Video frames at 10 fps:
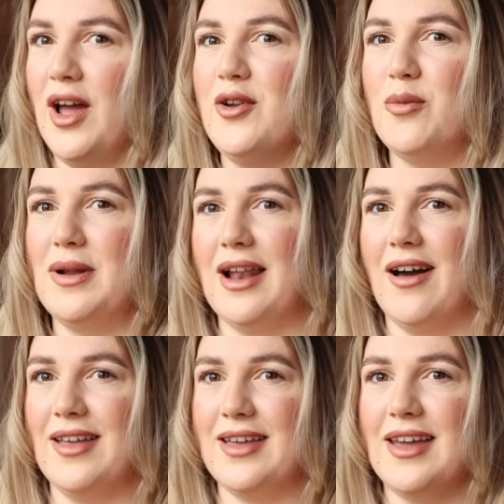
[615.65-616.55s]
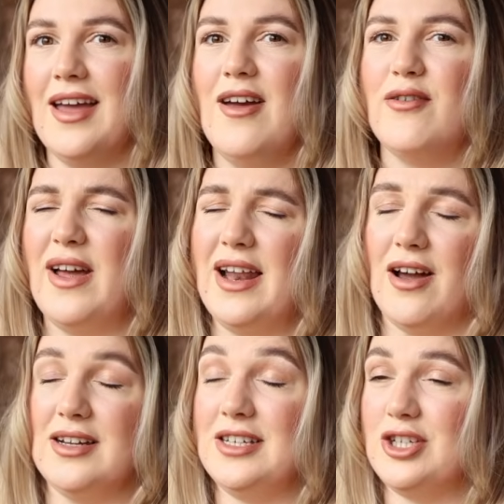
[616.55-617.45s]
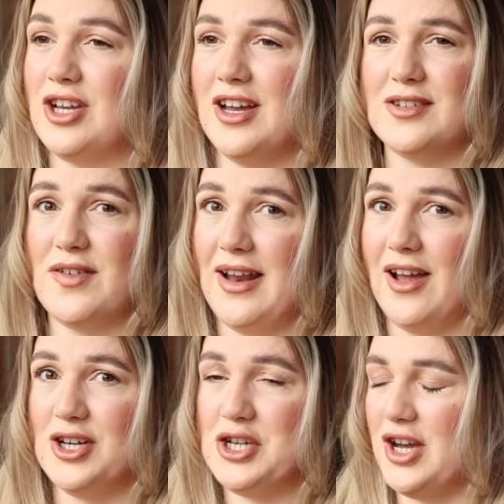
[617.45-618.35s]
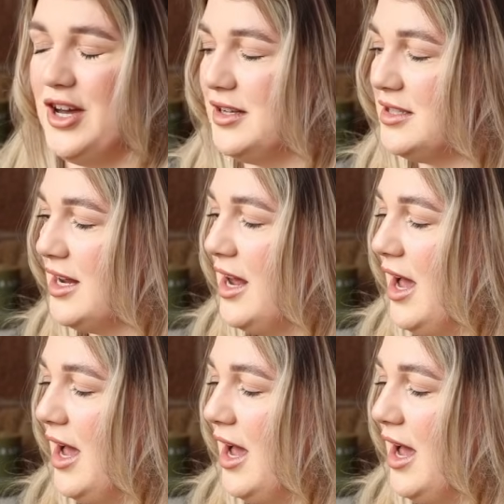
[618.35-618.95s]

I normally like fairly high t-shirts, fairly high shirts.